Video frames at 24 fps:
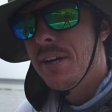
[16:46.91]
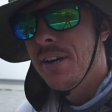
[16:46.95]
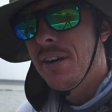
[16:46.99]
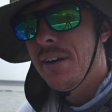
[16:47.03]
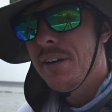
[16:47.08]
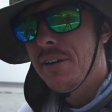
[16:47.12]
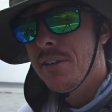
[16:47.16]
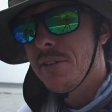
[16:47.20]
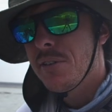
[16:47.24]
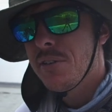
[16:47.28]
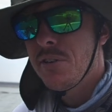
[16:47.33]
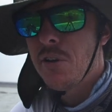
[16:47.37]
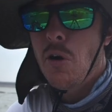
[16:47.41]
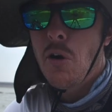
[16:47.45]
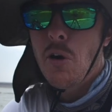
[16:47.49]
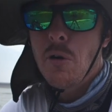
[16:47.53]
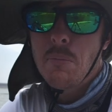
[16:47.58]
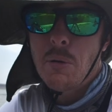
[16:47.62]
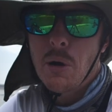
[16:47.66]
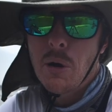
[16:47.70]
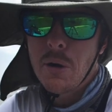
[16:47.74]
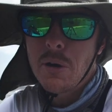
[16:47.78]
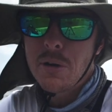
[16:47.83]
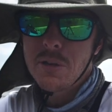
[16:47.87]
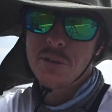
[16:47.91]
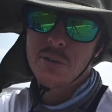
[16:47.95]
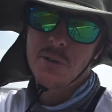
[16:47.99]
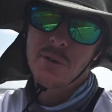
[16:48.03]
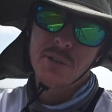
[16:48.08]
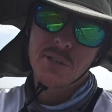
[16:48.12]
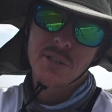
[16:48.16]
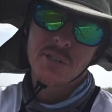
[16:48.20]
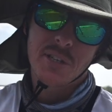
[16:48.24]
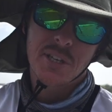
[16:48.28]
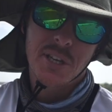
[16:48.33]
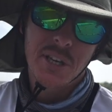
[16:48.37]
a starburst
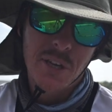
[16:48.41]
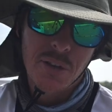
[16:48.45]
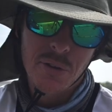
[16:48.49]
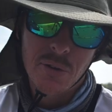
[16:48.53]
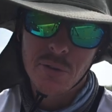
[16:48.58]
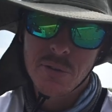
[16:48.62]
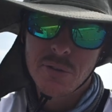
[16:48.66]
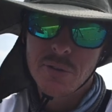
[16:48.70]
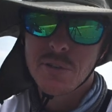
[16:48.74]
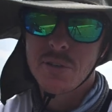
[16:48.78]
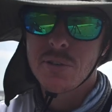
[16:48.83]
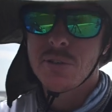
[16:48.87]
or Skittles,